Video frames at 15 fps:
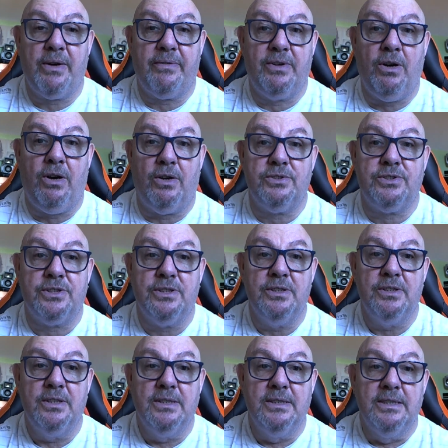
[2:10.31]
I've got,
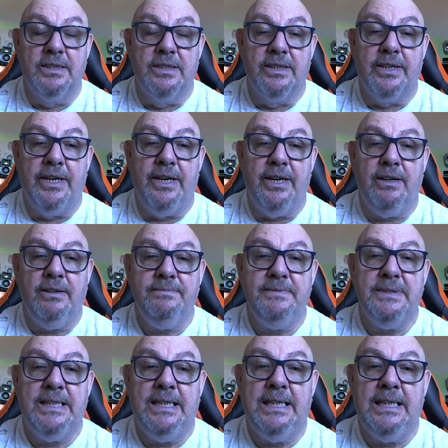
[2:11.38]
you know.
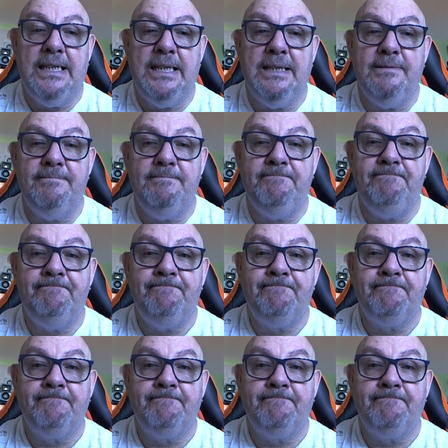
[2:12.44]
On